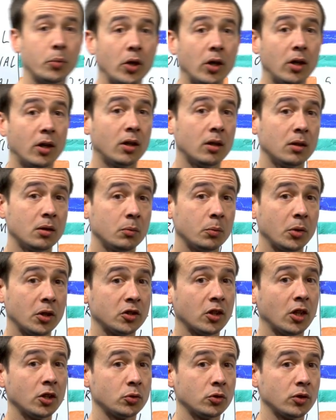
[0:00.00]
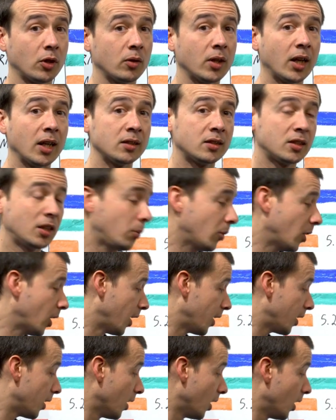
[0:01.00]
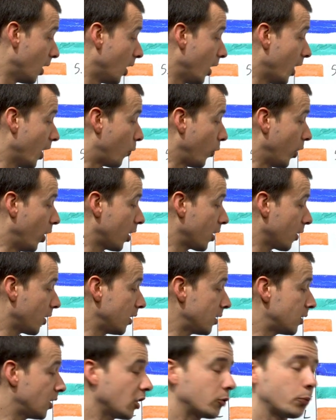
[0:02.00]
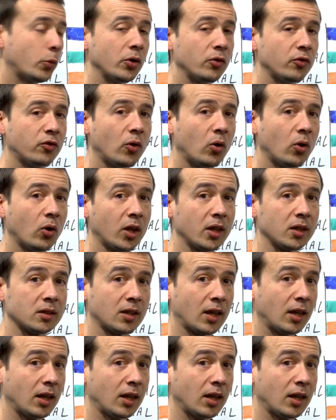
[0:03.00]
per, per search result. And similarly, if we look at these 6.4 links